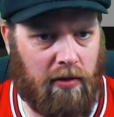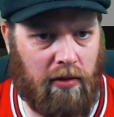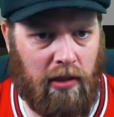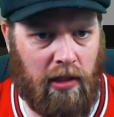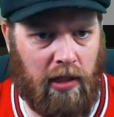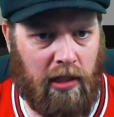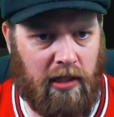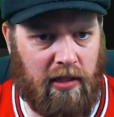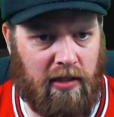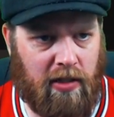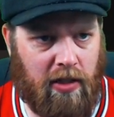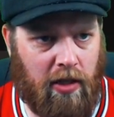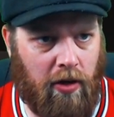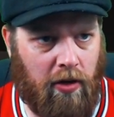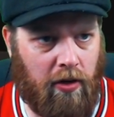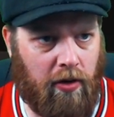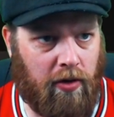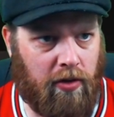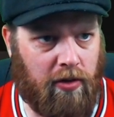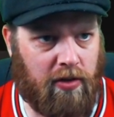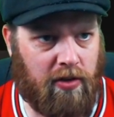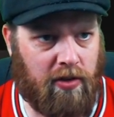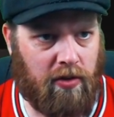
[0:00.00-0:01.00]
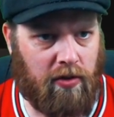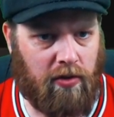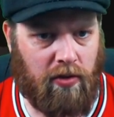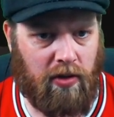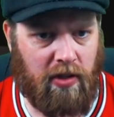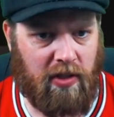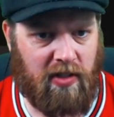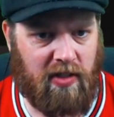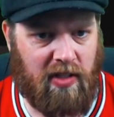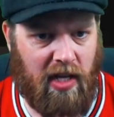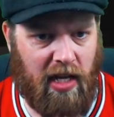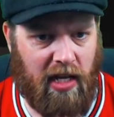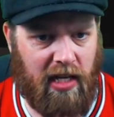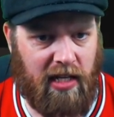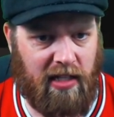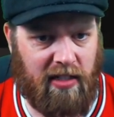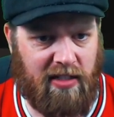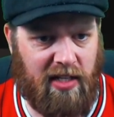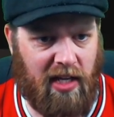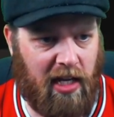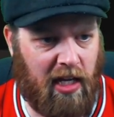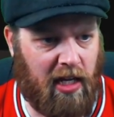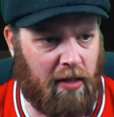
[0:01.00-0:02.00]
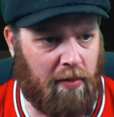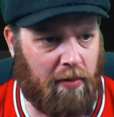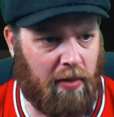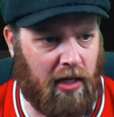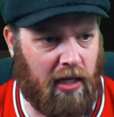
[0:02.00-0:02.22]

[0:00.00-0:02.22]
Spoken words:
Let's go to the second team.